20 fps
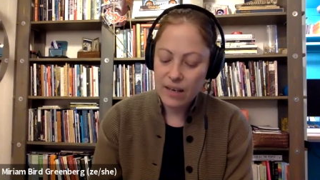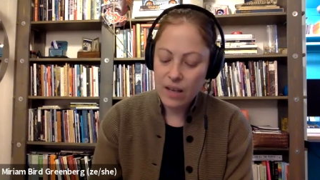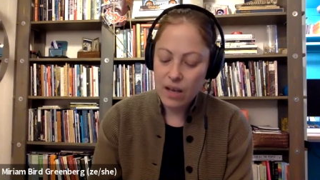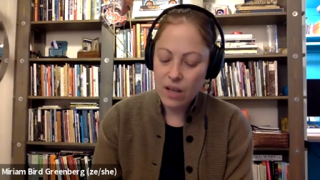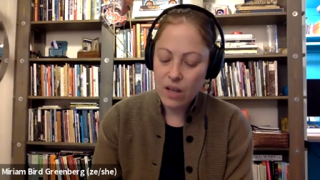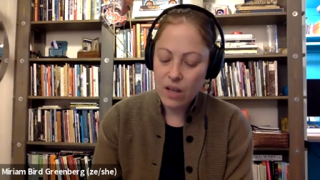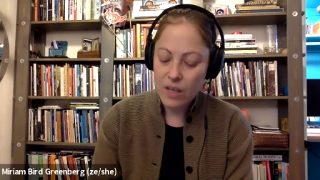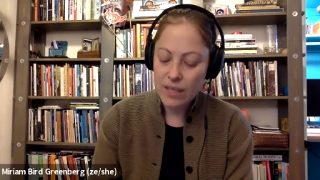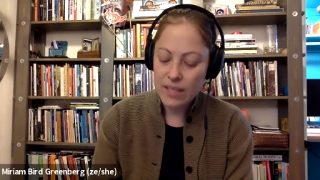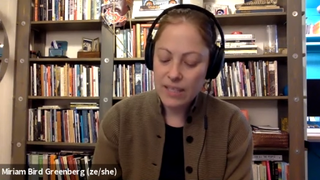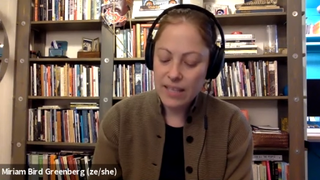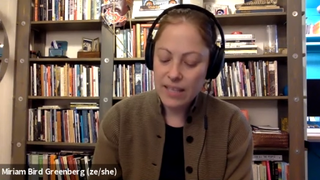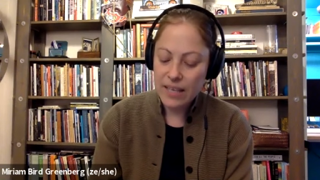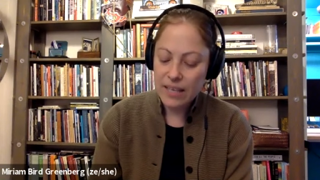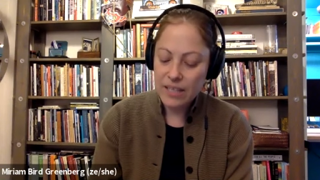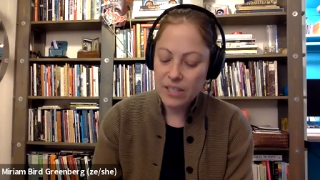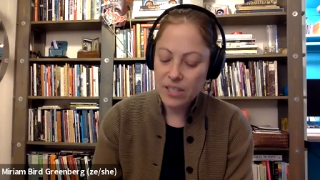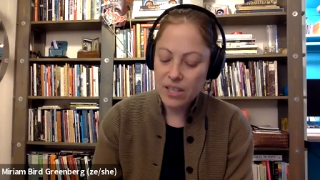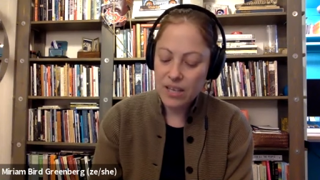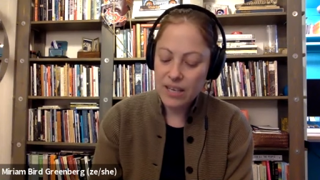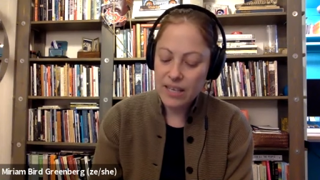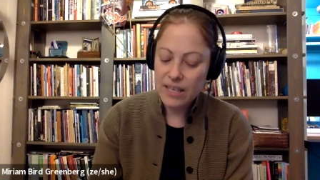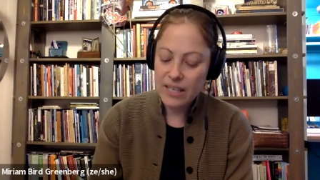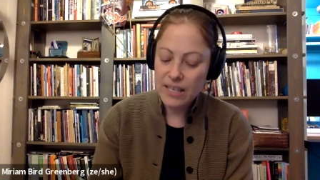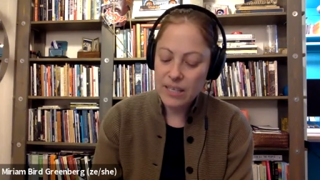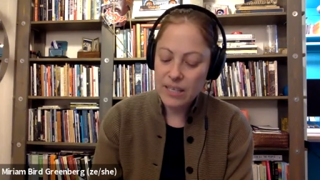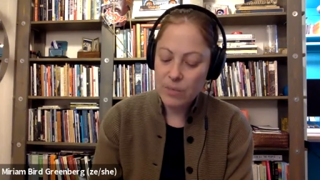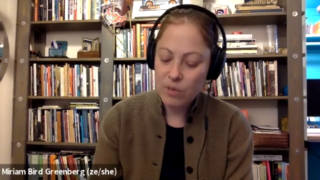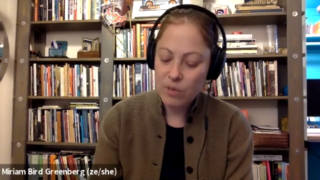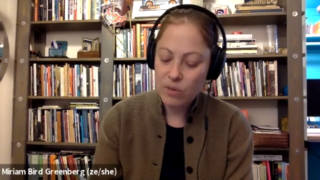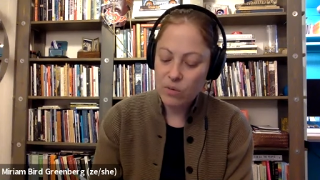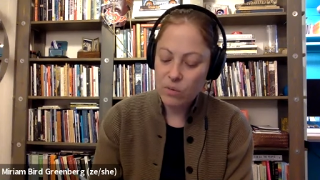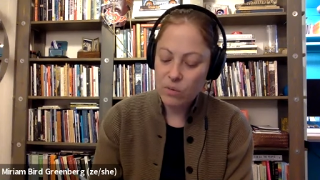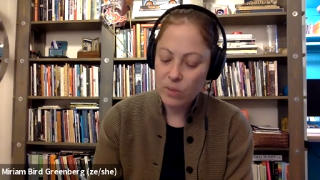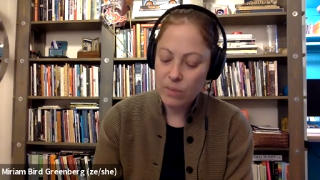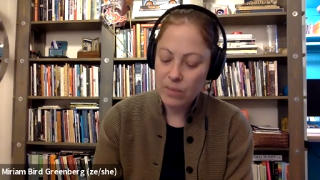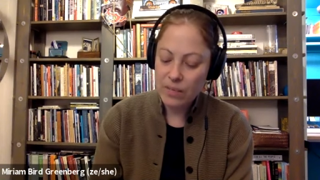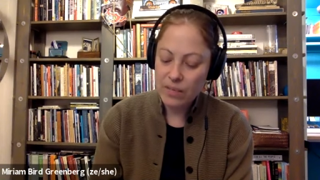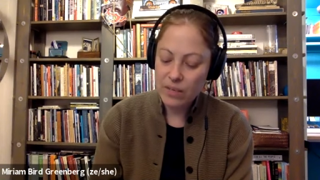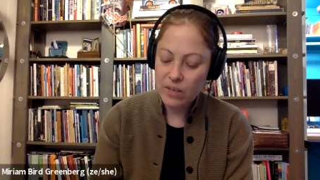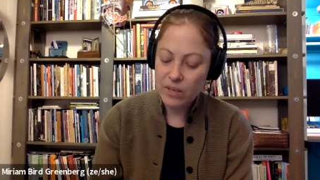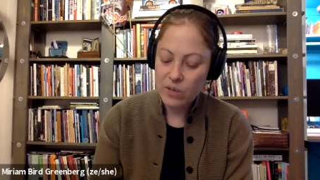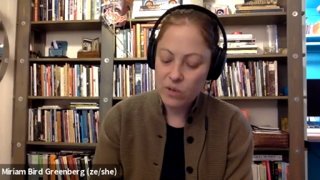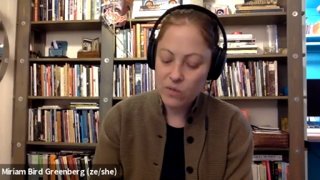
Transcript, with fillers: alongside Chinese immigrant women